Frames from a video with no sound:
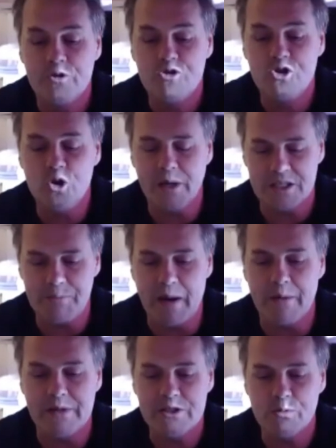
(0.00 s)
two
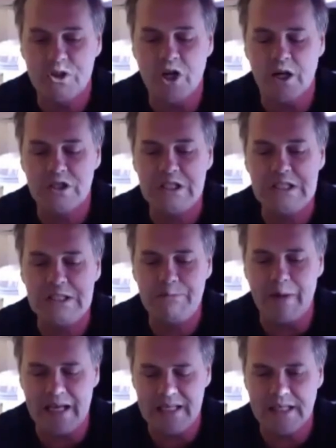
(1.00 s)
experiments which are
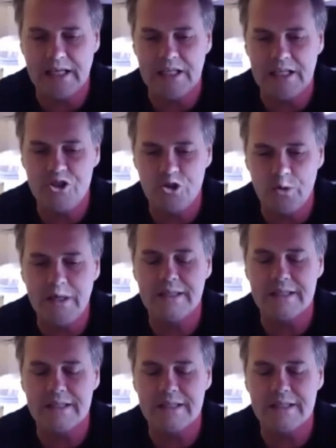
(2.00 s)
basically doing